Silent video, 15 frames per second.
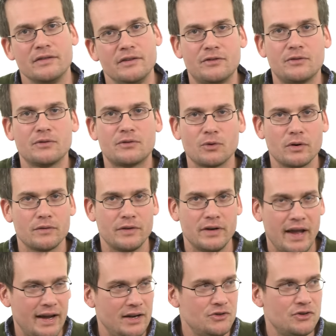He's sort of an
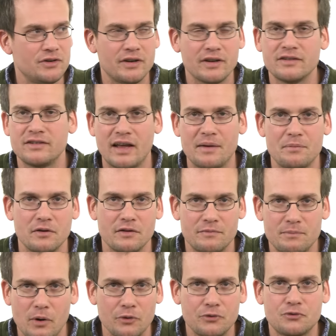ancient example
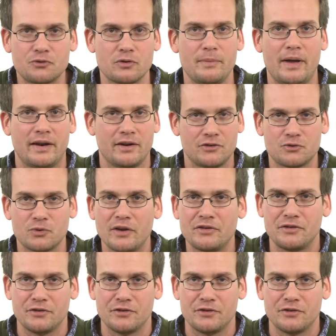of post-traumatic stress